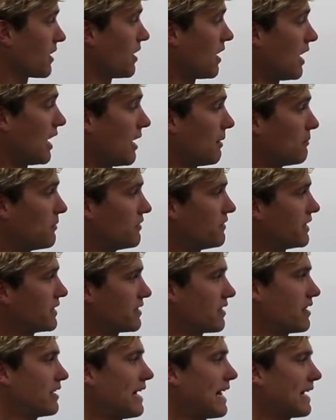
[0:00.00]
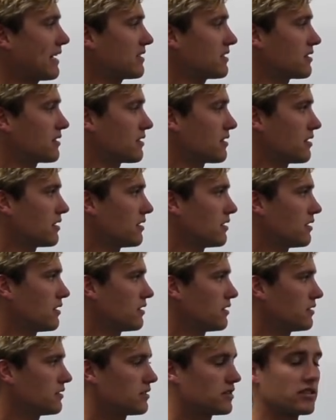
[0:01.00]
Uh, moving to the next
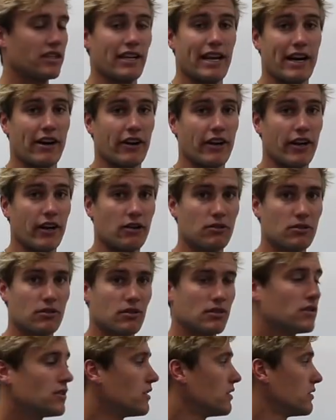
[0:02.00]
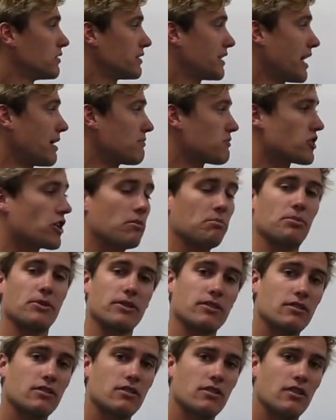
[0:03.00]
scenario, same
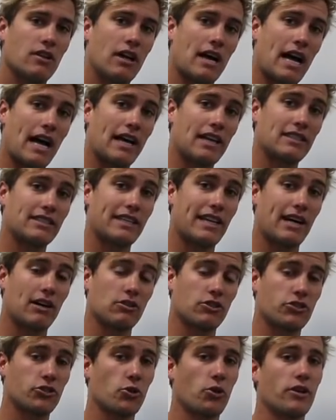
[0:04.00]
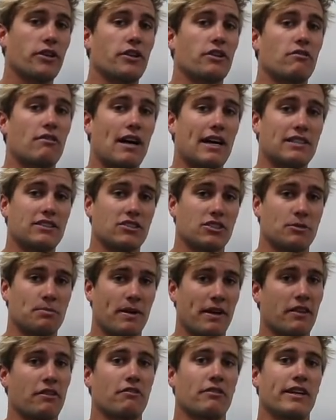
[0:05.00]
jumper has now shortened the risers
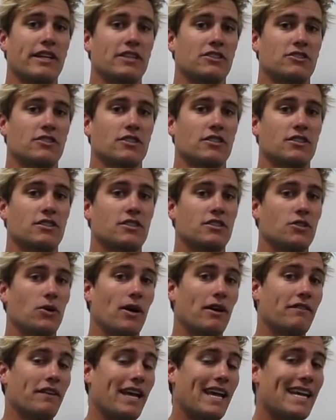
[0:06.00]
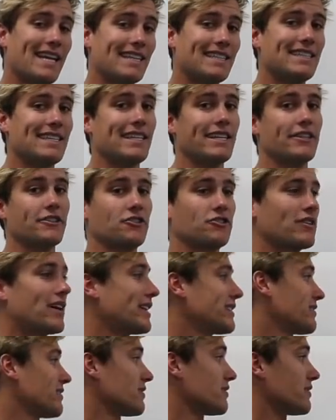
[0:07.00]
by three inches to have 18 inch
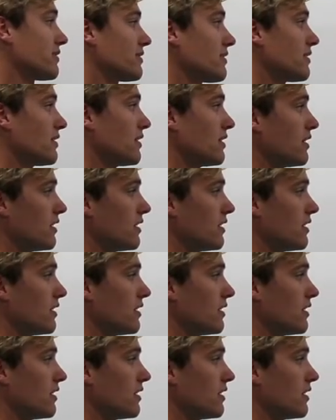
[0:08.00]
risers.